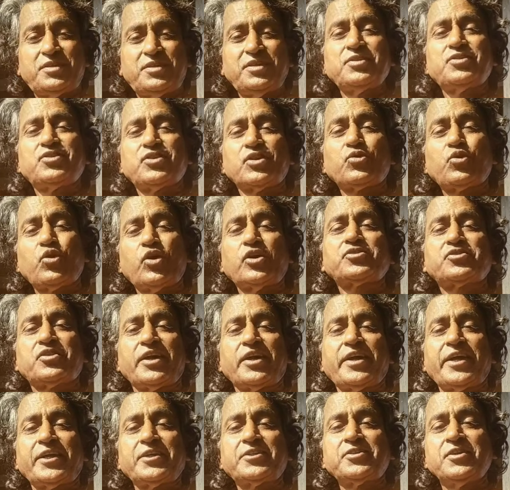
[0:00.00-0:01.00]
It's a good
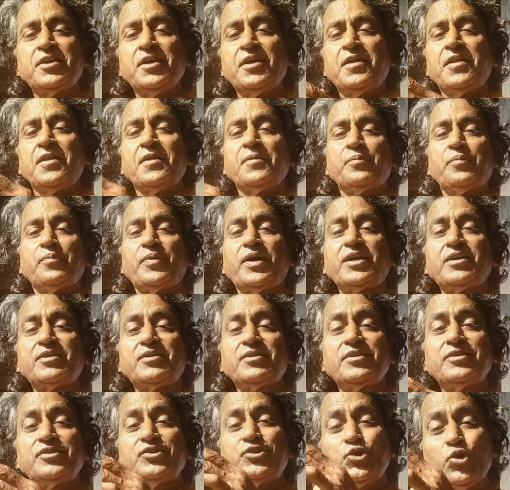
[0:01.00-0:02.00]
thing, but
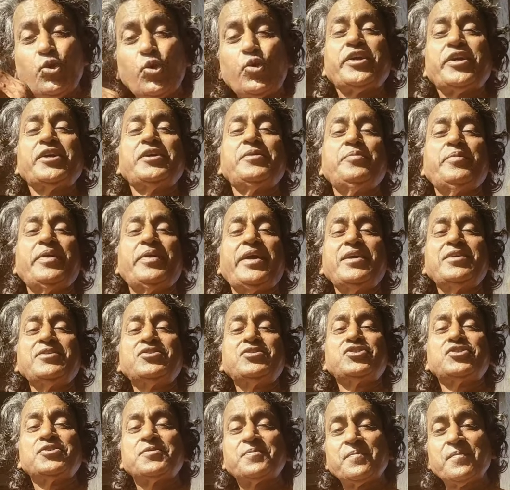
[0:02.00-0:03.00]
yogi
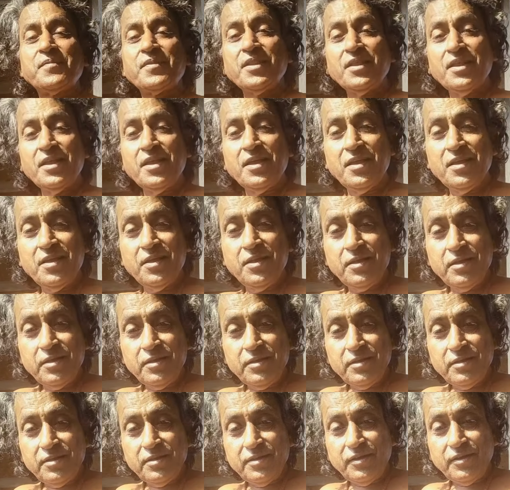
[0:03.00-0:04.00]
means
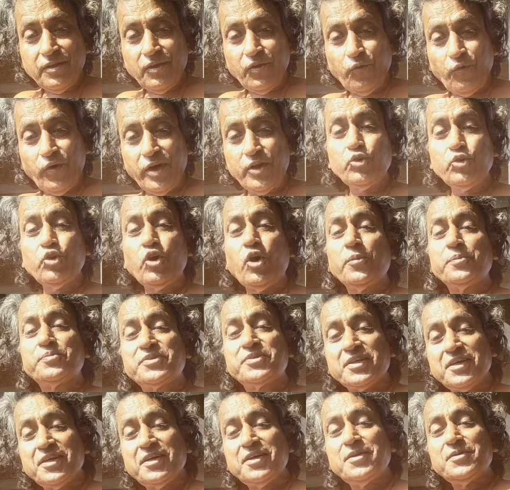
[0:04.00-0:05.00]
one who
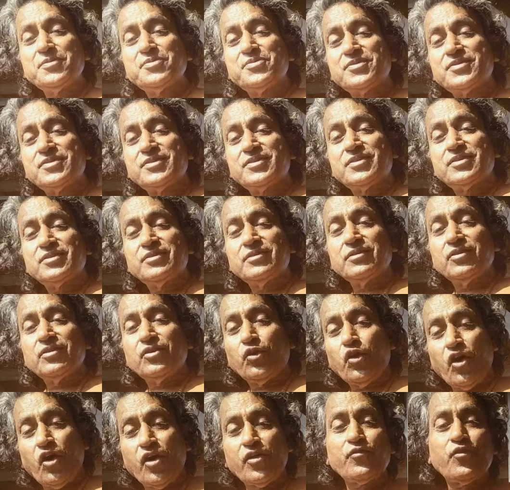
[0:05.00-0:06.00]
observes
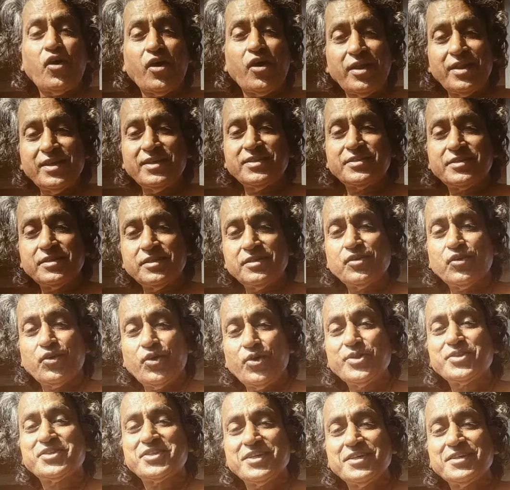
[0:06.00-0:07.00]
non-violence under
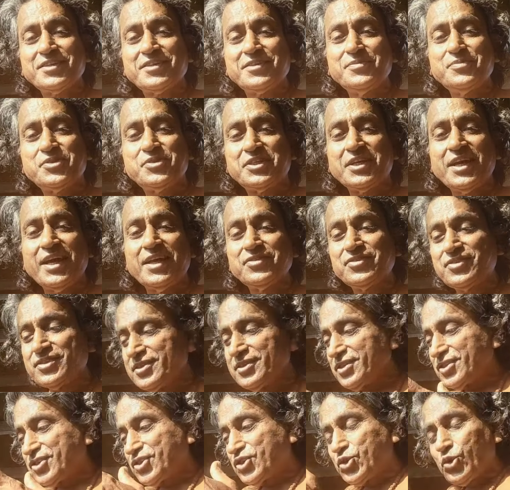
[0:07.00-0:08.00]
all
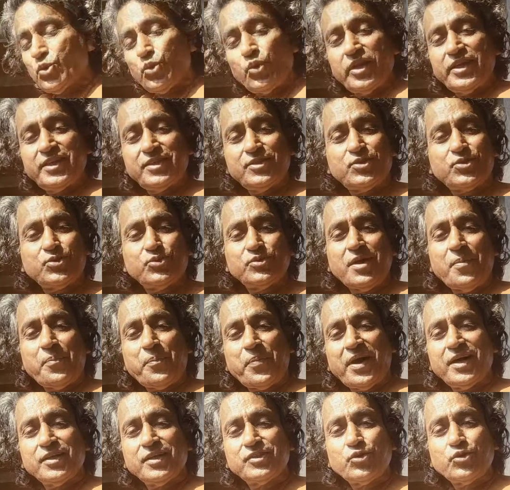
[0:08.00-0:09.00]
circumstances, truly through the
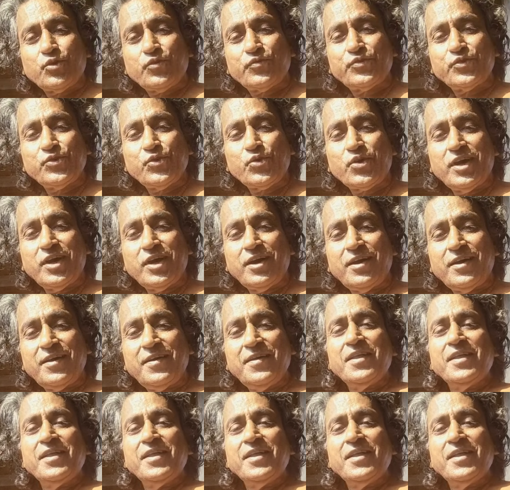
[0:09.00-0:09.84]
path of yoga